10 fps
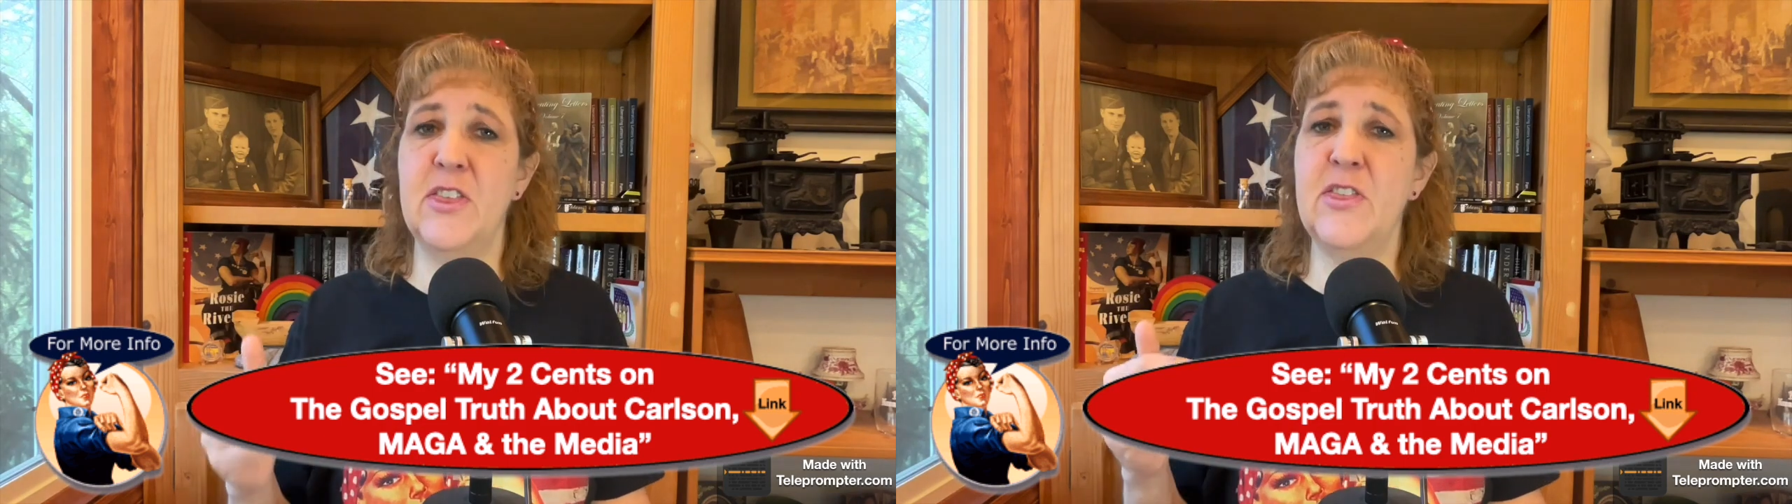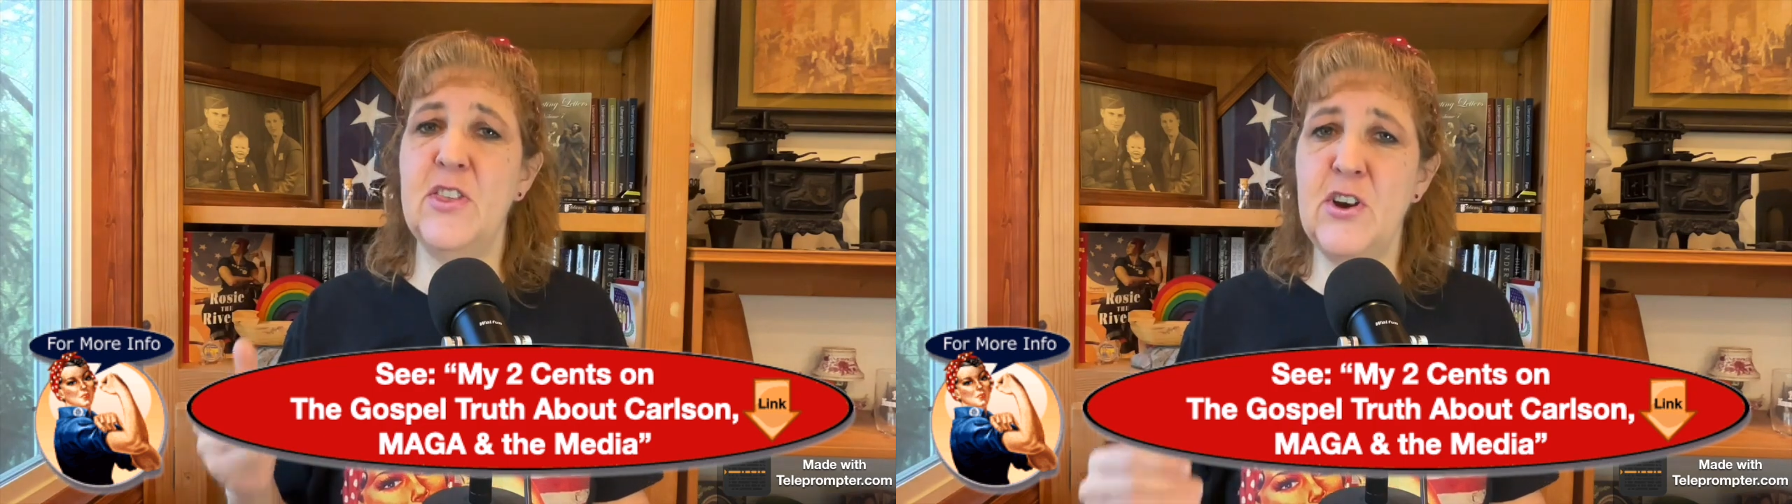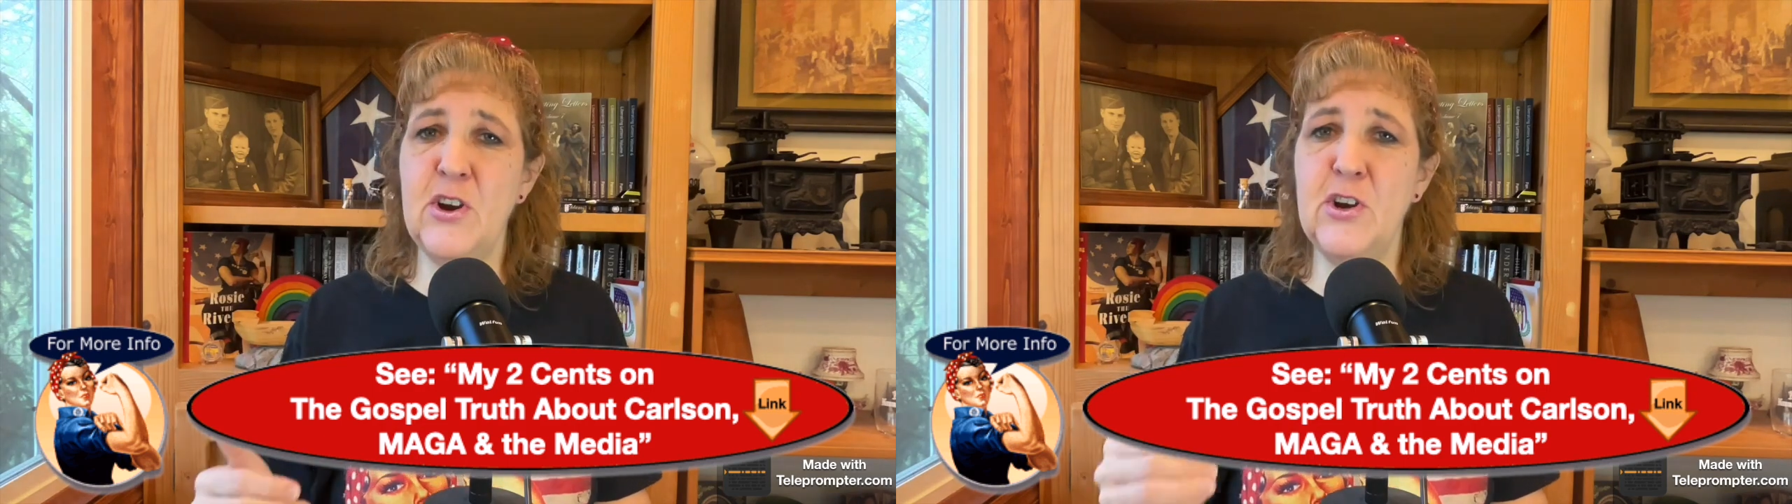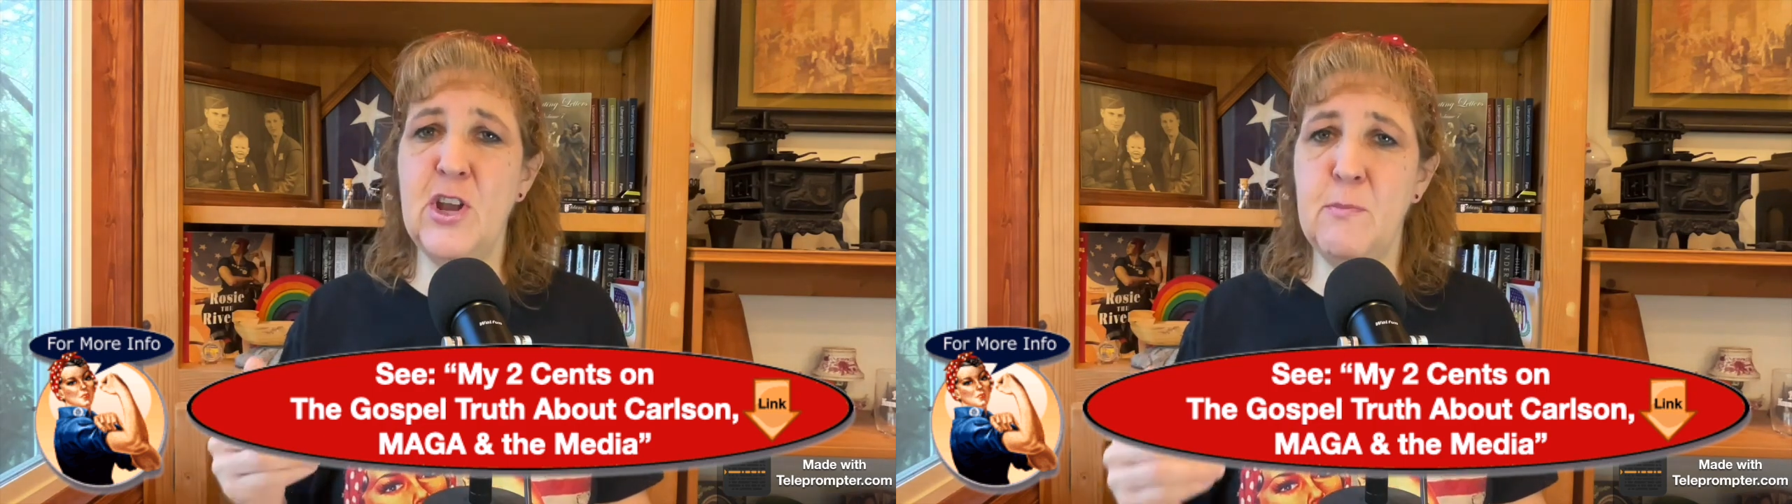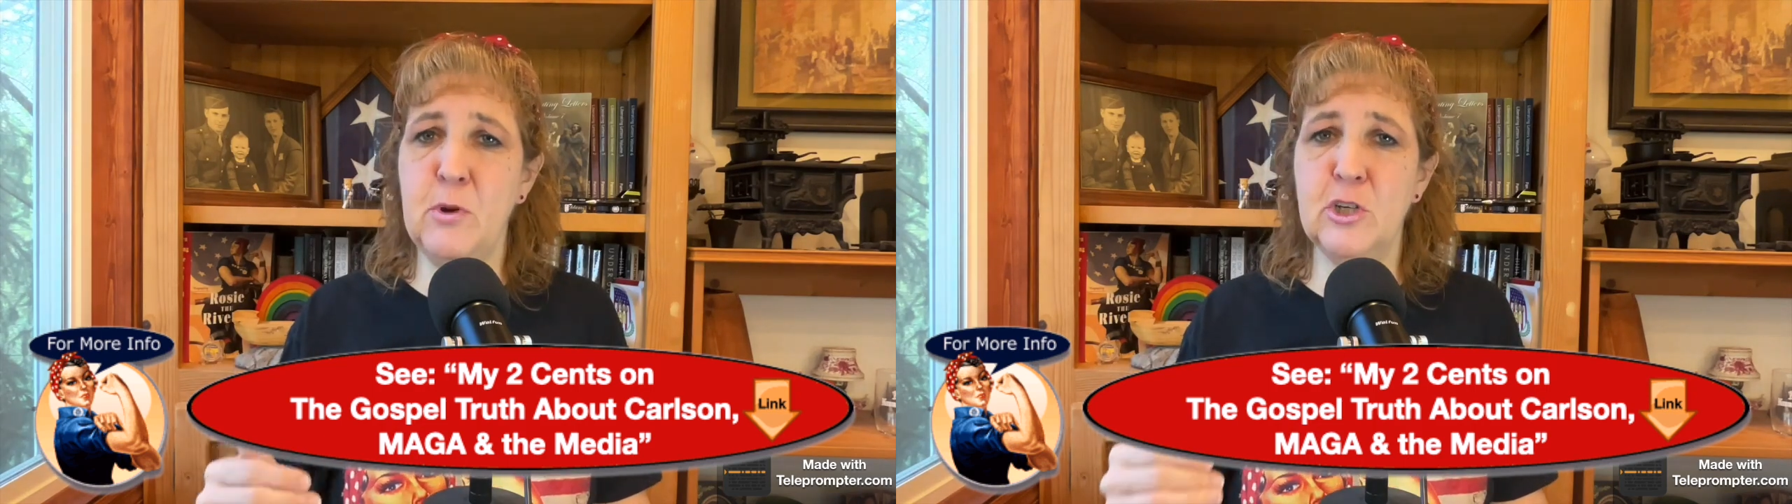third
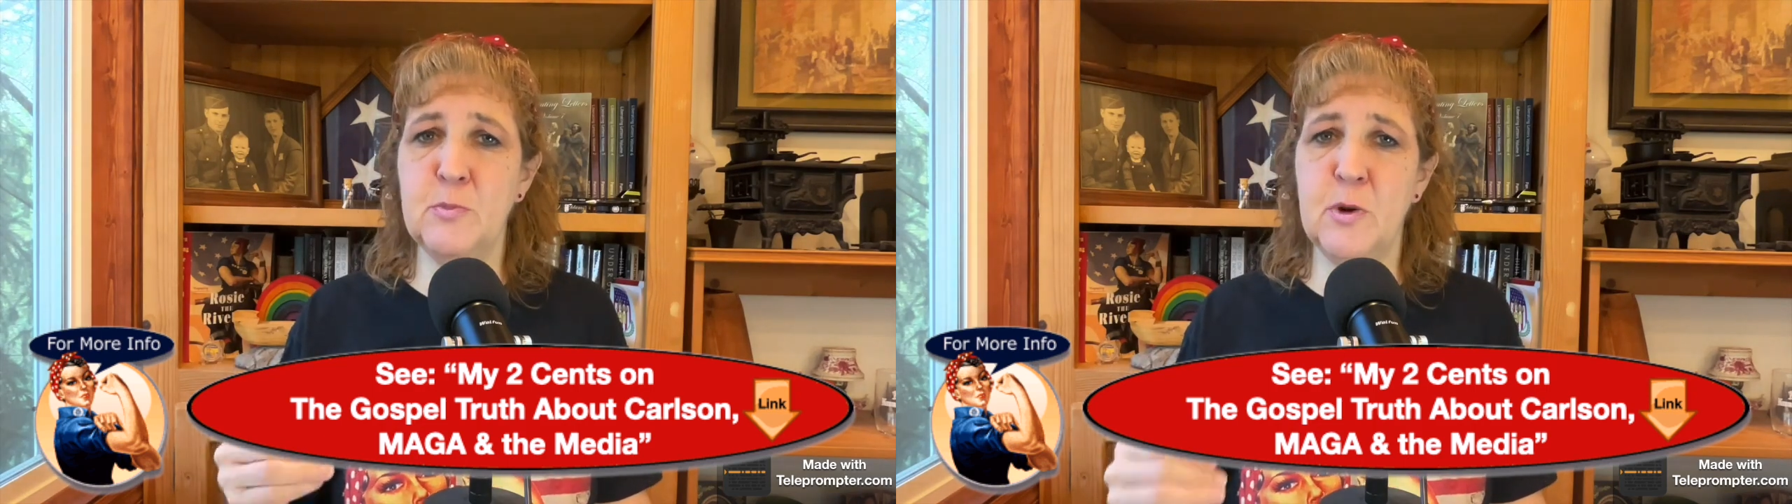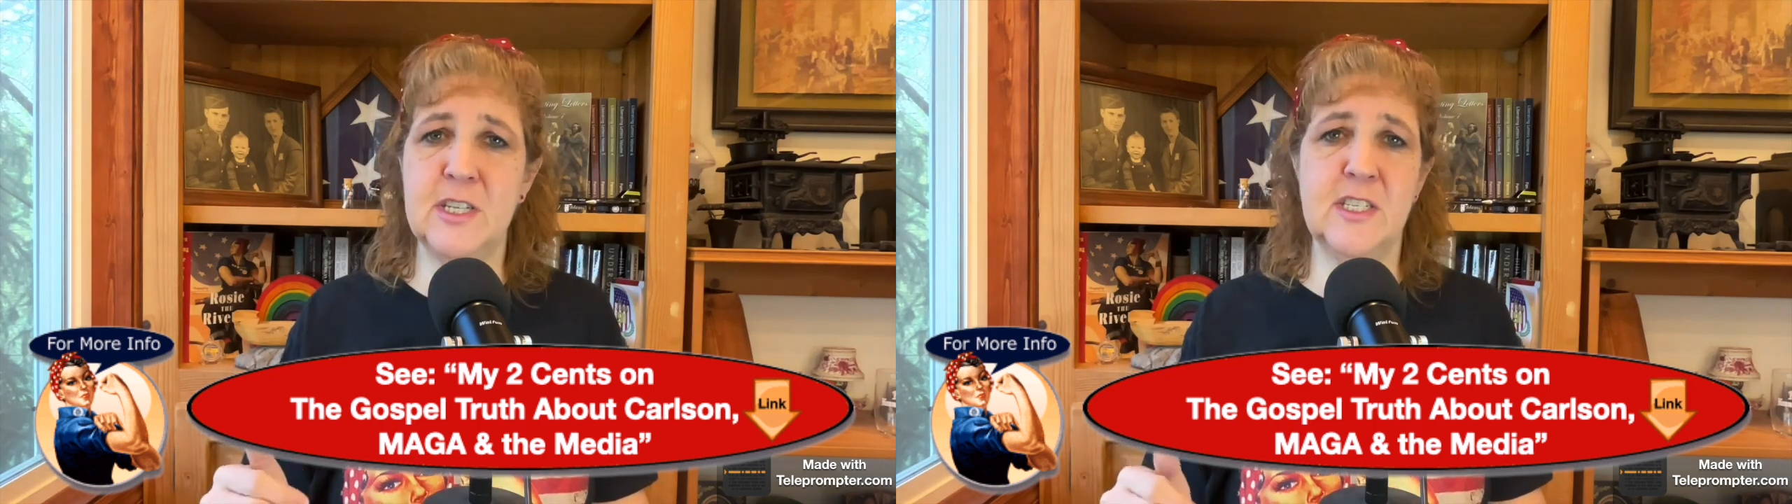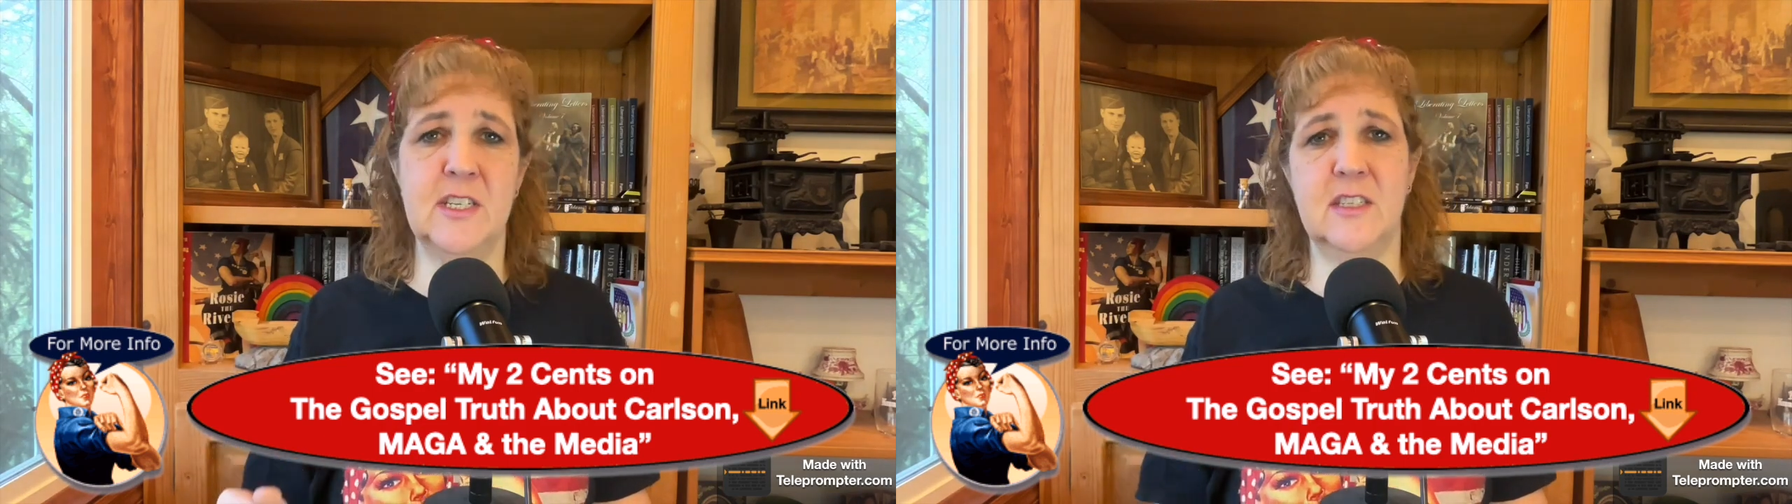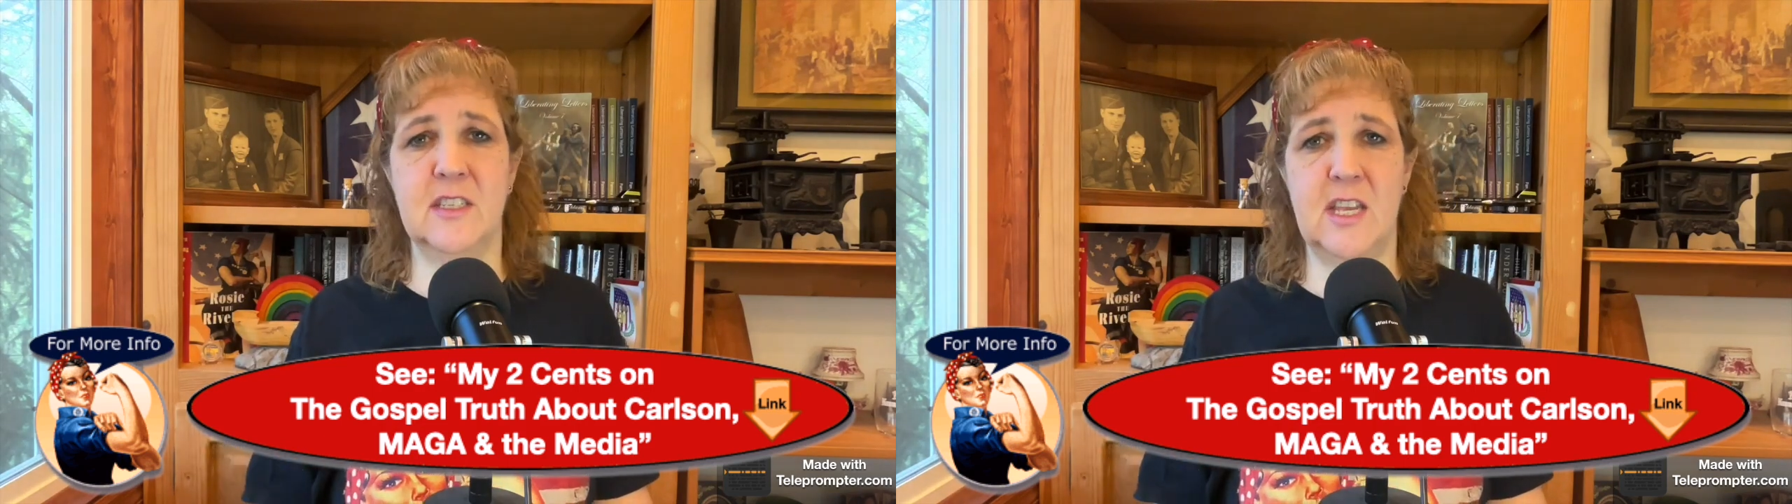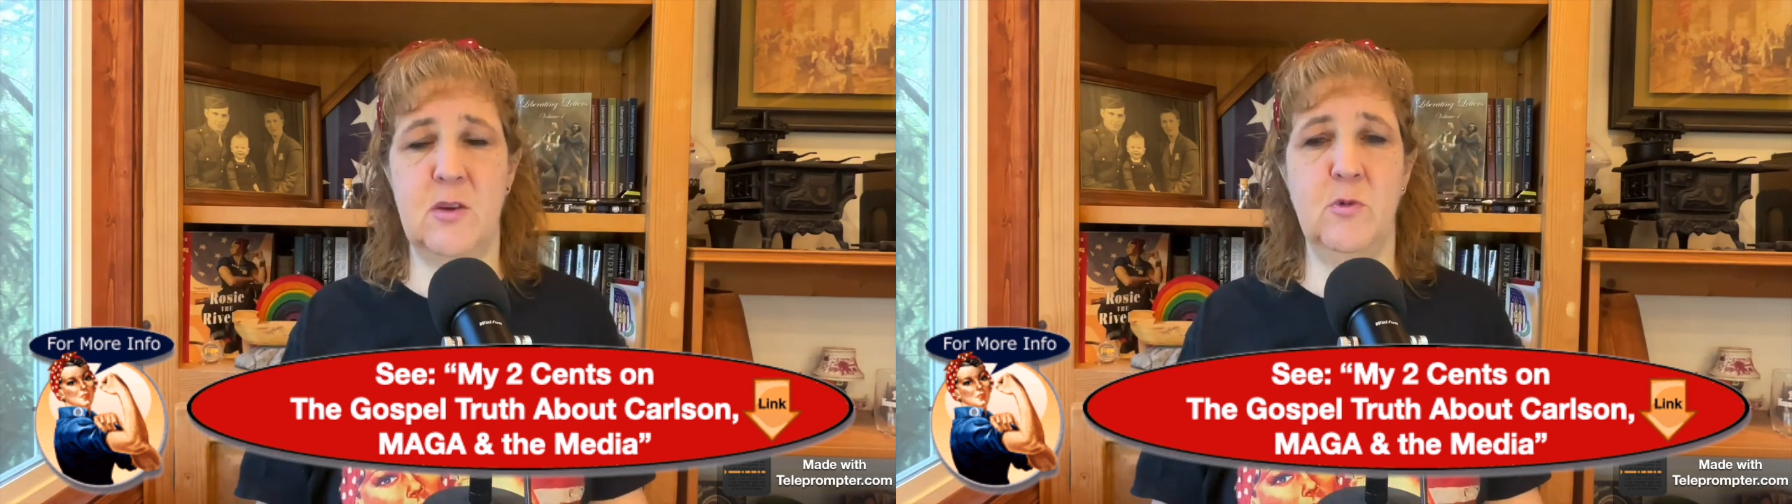Bush
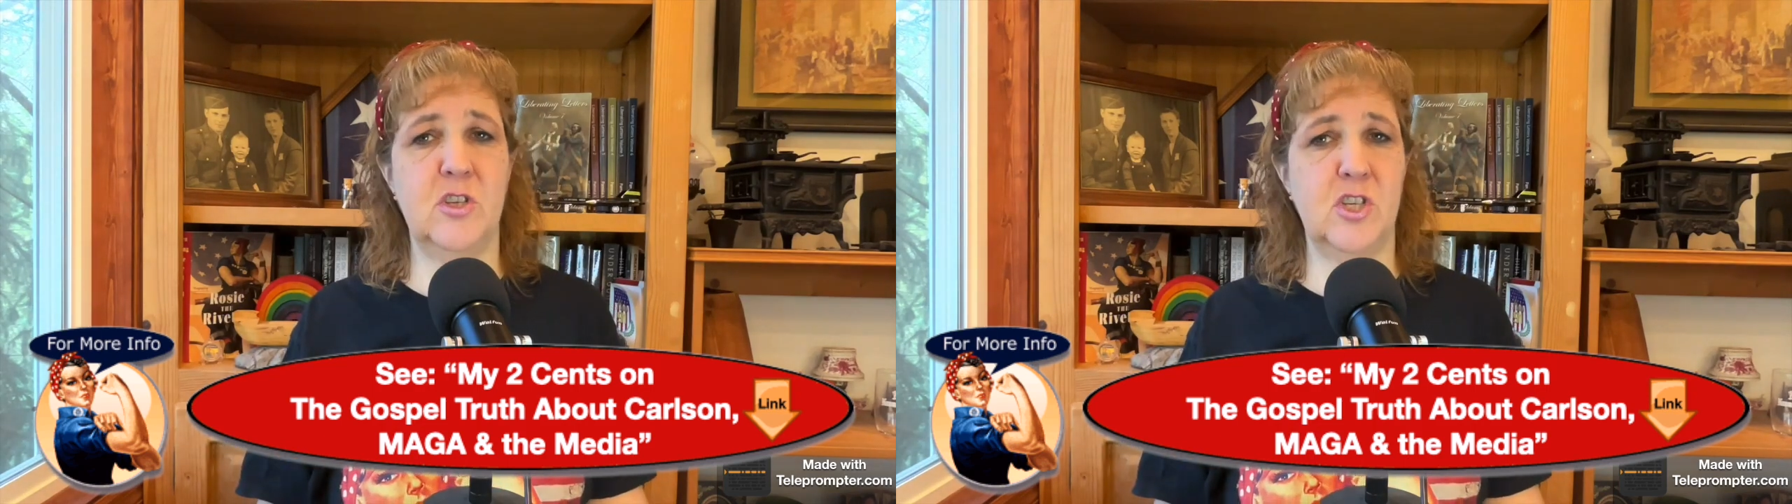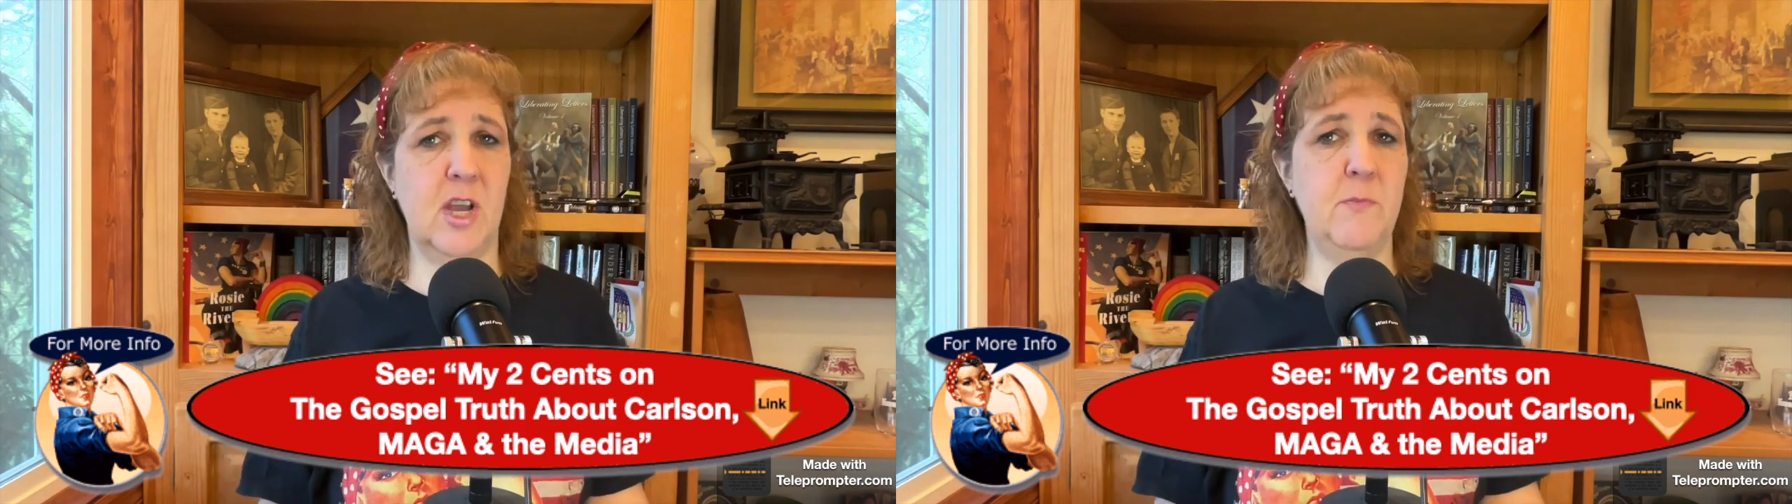presidency with Jeb